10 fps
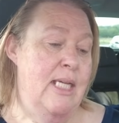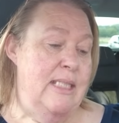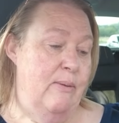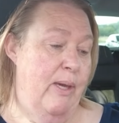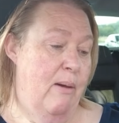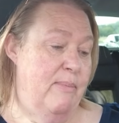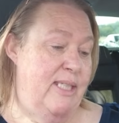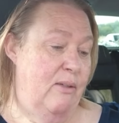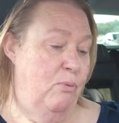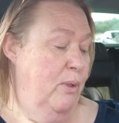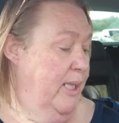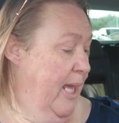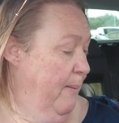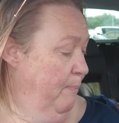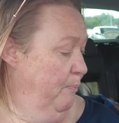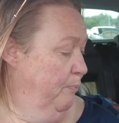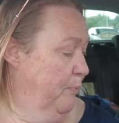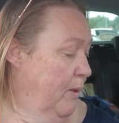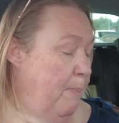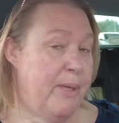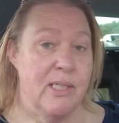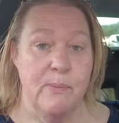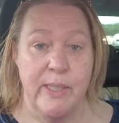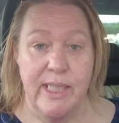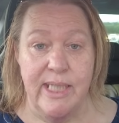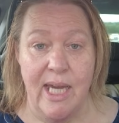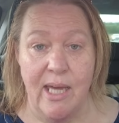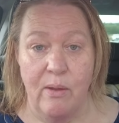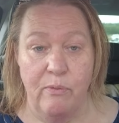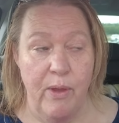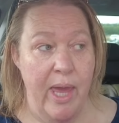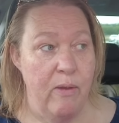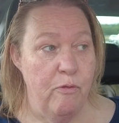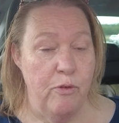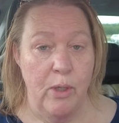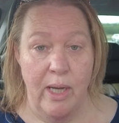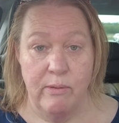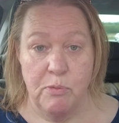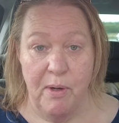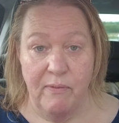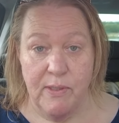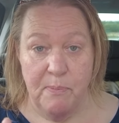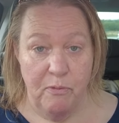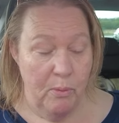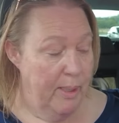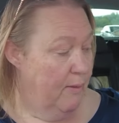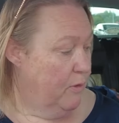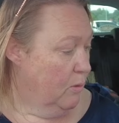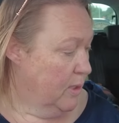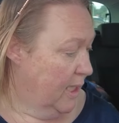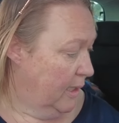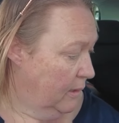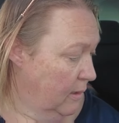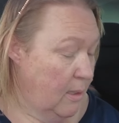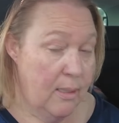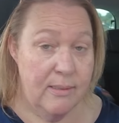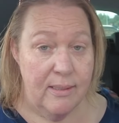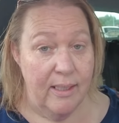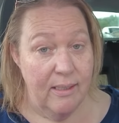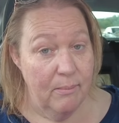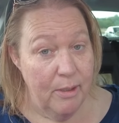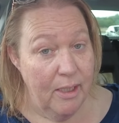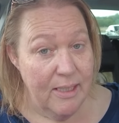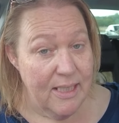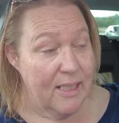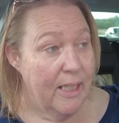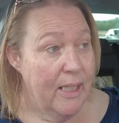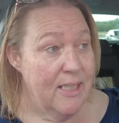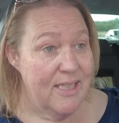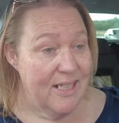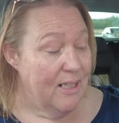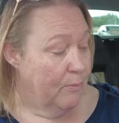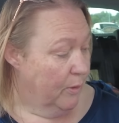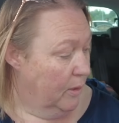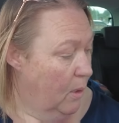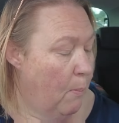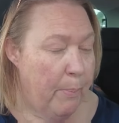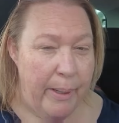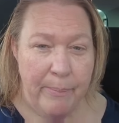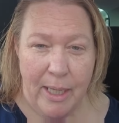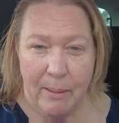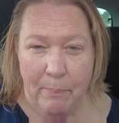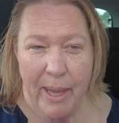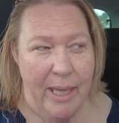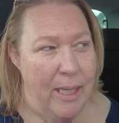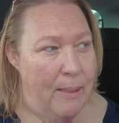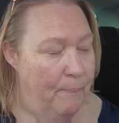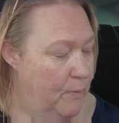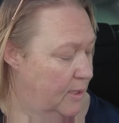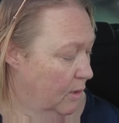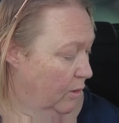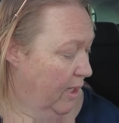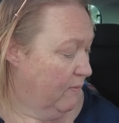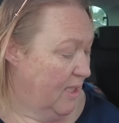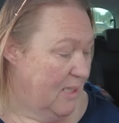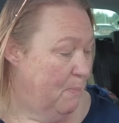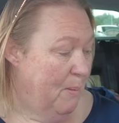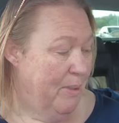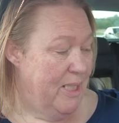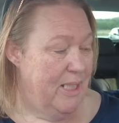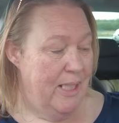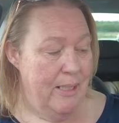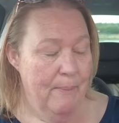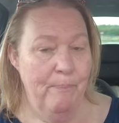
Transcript: So I got myself one of them because we did have a full Irish breakfast before we left the hotel. So like, I'm not exactly starving, but I'm getting pecky. So I'm gonna have this be my tea.